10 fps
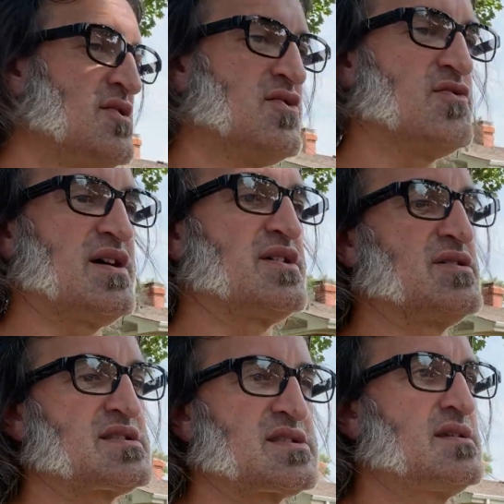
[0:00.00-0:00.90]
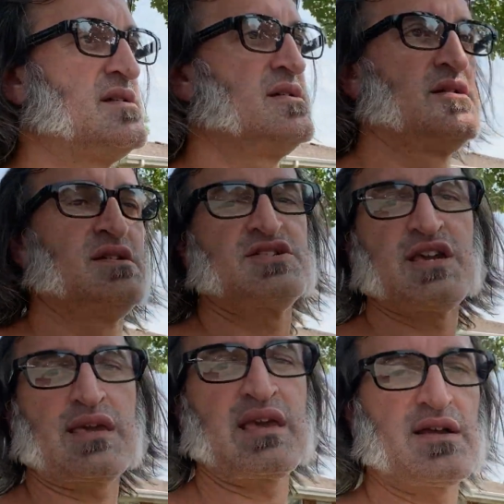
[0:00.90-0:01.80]
or whether it's
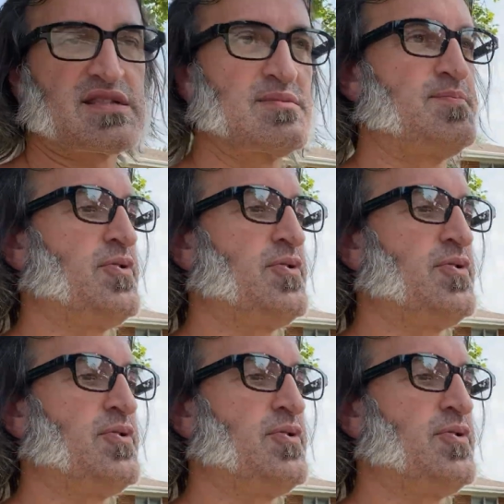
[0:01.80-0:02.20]
checking out some